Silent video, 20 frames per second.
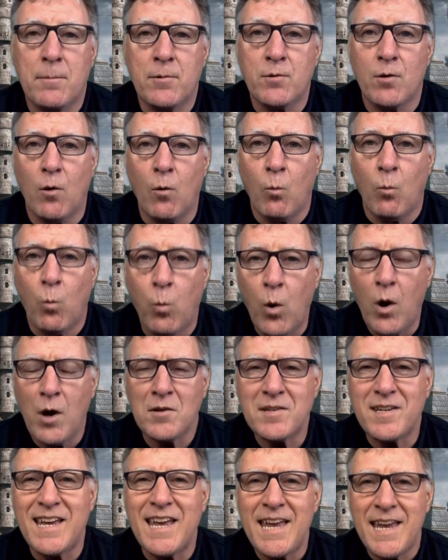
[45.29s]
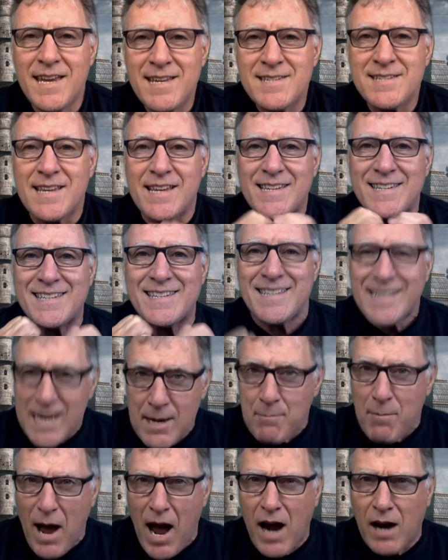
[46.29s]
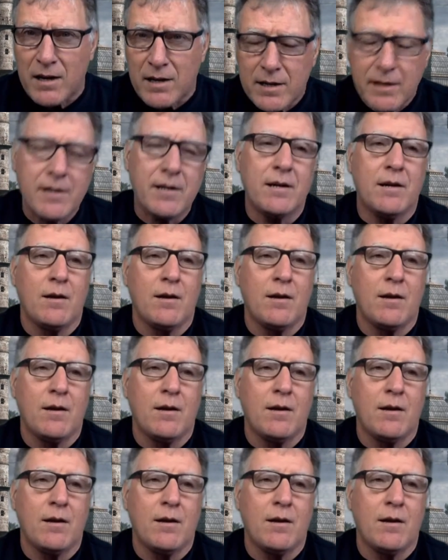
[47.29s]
So what is steampunk?